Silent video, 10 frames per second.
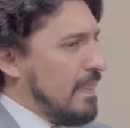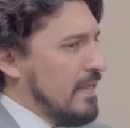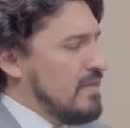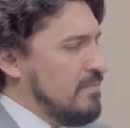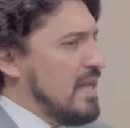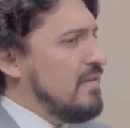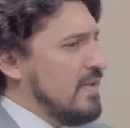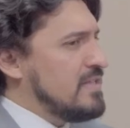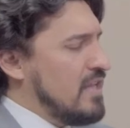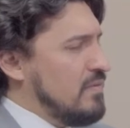the
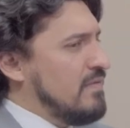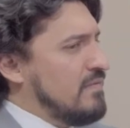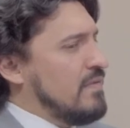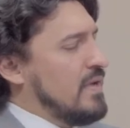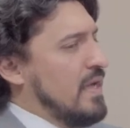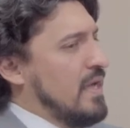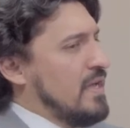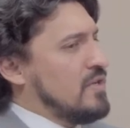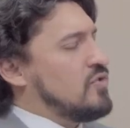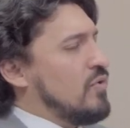benefits that we've
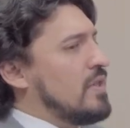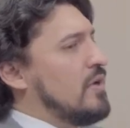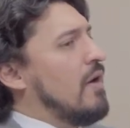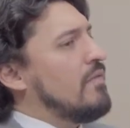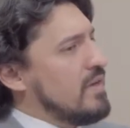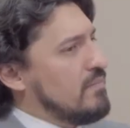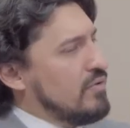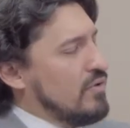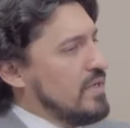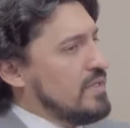historically offered
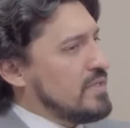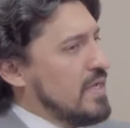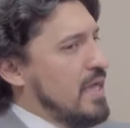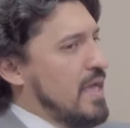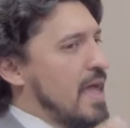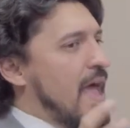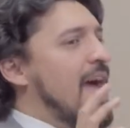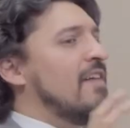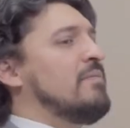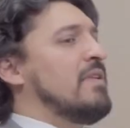employees
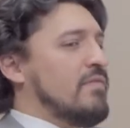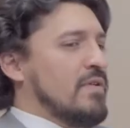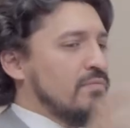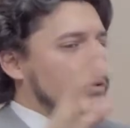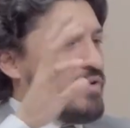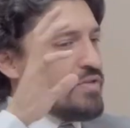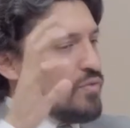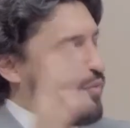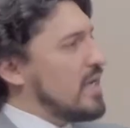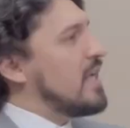have been for employees
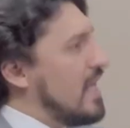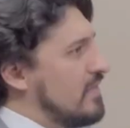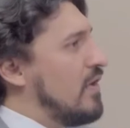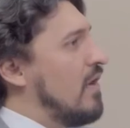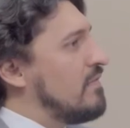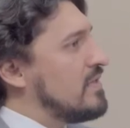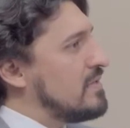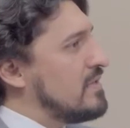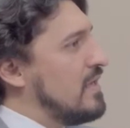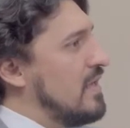working at the
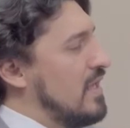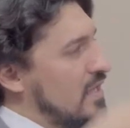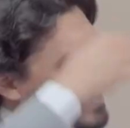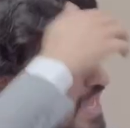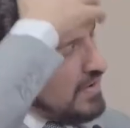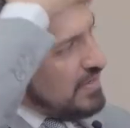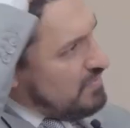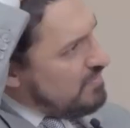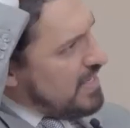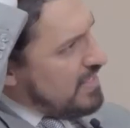office. So, how can
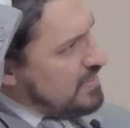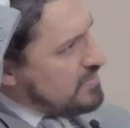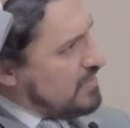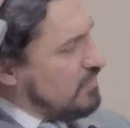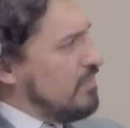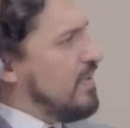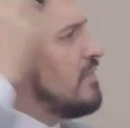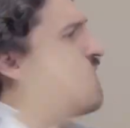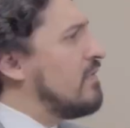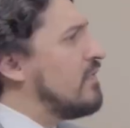we make it easier? We'll pay
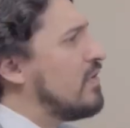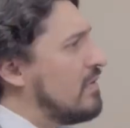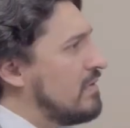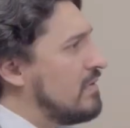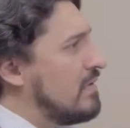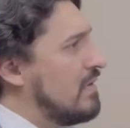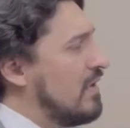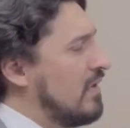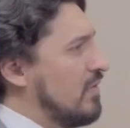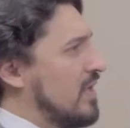for your fuel, mm.
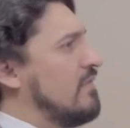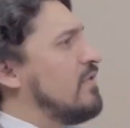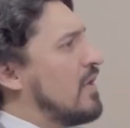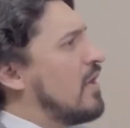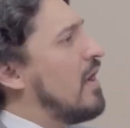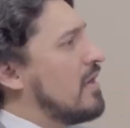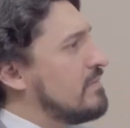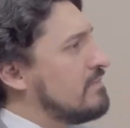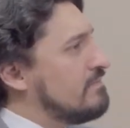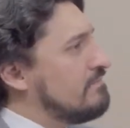we'll give you a car.
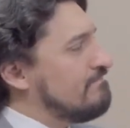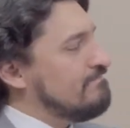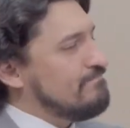Hmm.